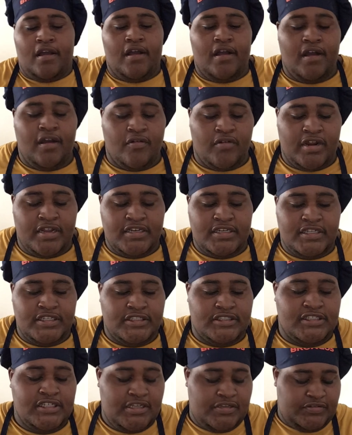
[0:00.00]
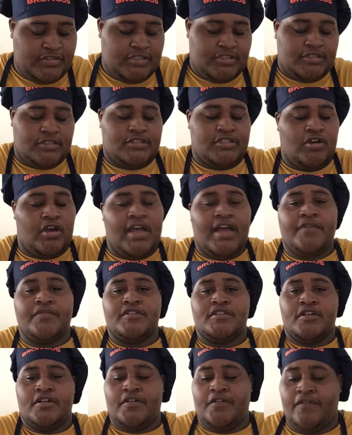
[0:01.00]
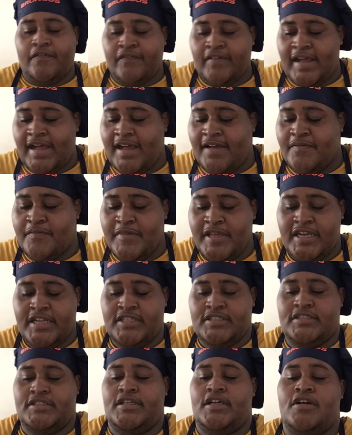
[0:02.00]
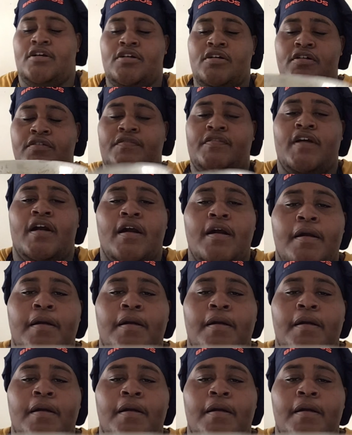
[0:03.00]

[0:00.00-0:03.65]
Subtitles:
Alright, D-Chefs. So after 5 minutes of